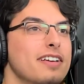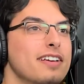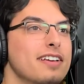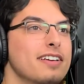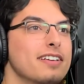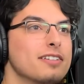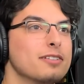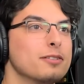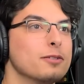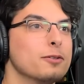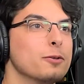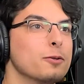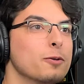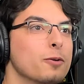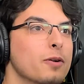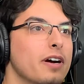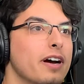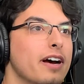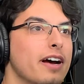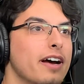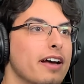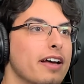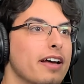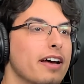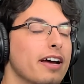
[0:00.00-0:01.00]
So
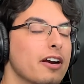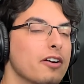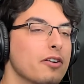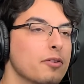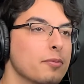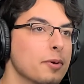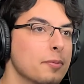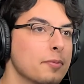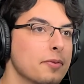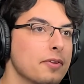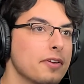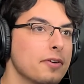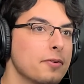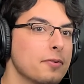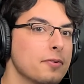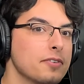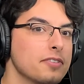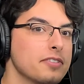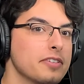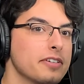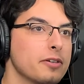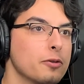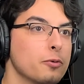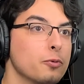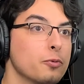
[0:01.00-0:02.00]
I remember there was
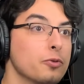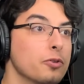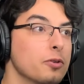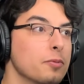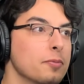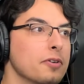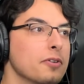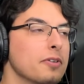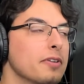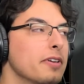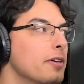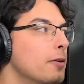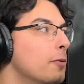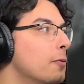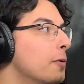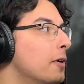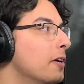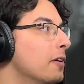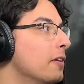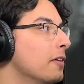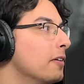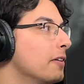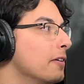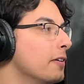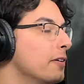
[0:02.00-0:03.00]
like a rumor like a
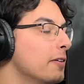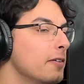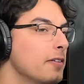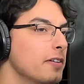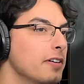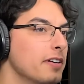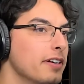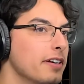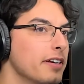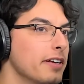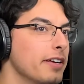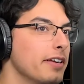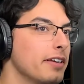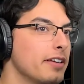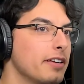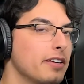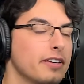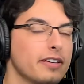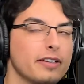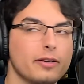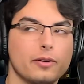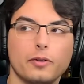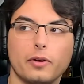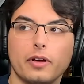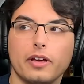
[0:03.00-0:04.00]
while ago, and
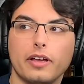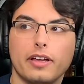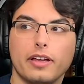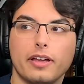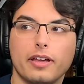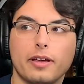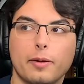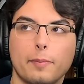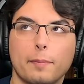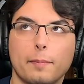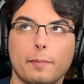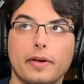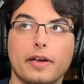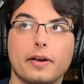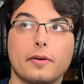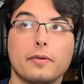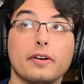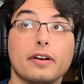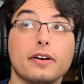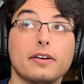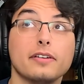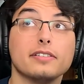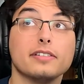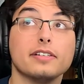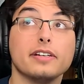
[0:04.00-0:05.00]
back when
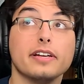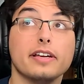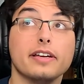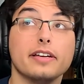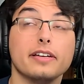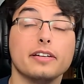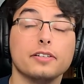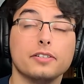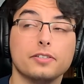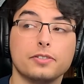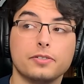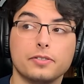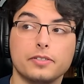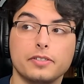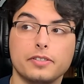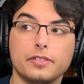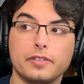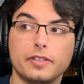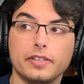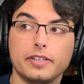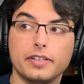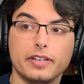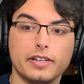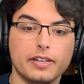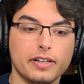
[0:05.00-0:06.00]
I was on Android,
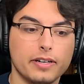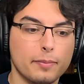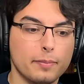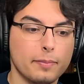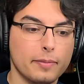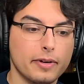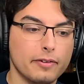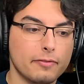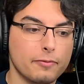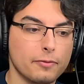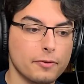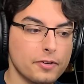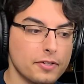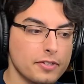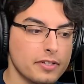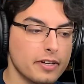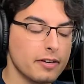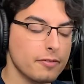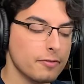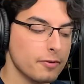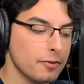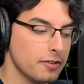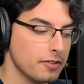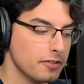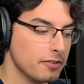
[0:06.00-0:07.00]
right? My first
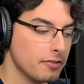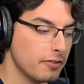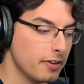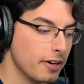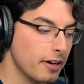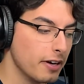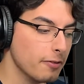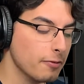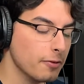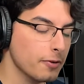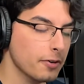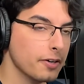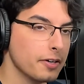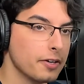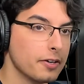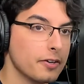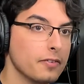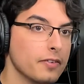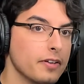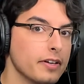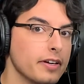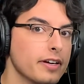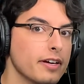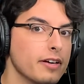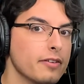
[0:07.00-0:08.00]
iPhone is an iPhone I
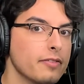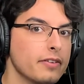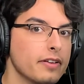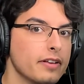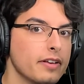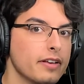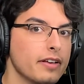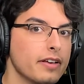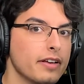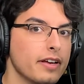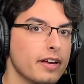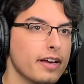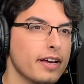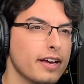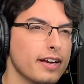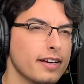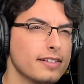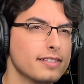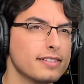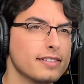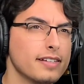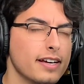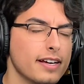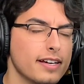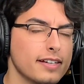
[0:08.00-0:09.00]
currently have, the
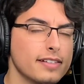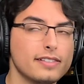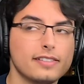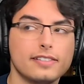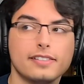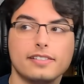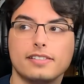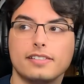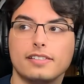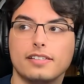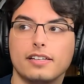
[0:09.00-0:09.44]
XS.